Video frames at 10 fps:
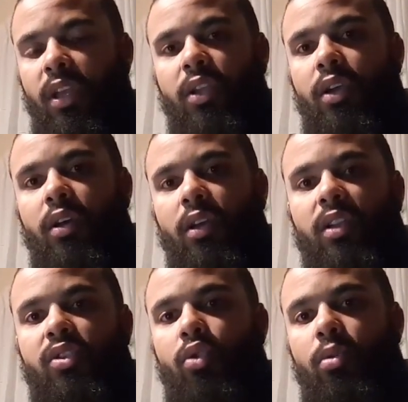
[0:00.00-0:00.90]
you, uh,
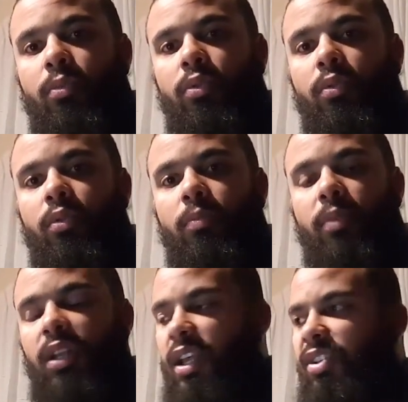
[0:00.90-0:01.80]
it's normal.
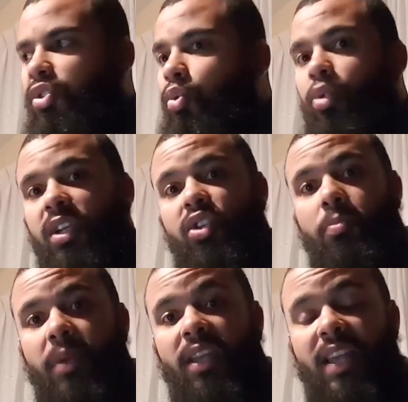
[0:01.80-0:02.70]
But as soon as you
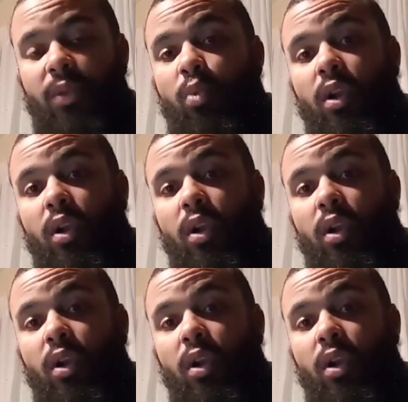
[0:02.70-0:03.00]
make that